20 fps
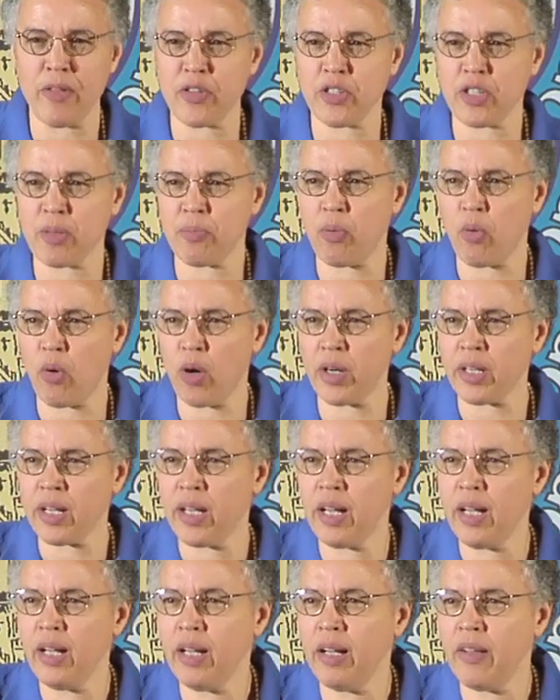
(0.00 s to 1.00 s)
the support
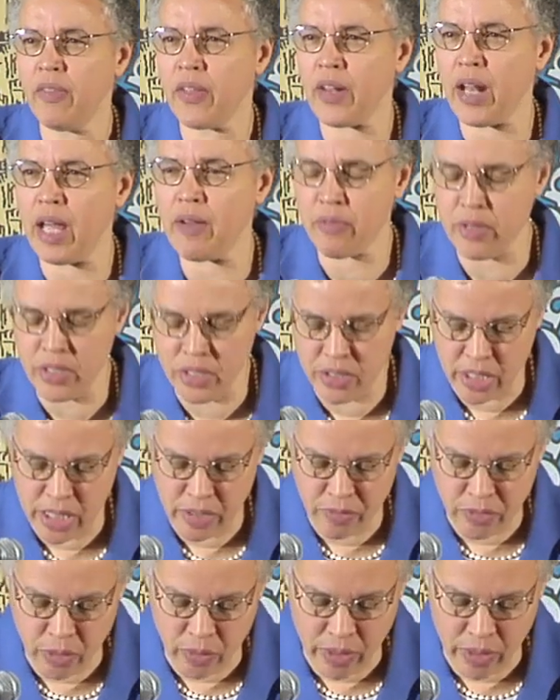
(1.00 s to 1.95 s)
that I've received